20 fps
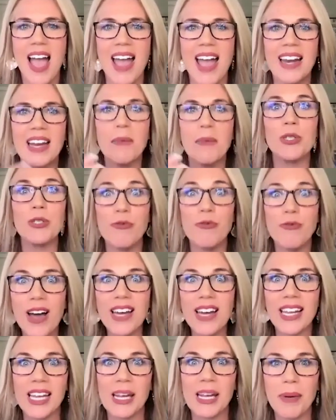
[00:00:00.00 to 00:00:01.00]
and it was
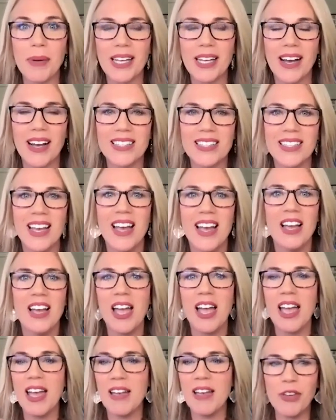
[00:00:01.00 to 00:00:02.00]
funny because
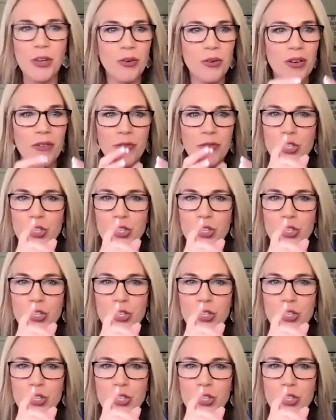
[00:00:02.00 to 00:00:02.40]
if you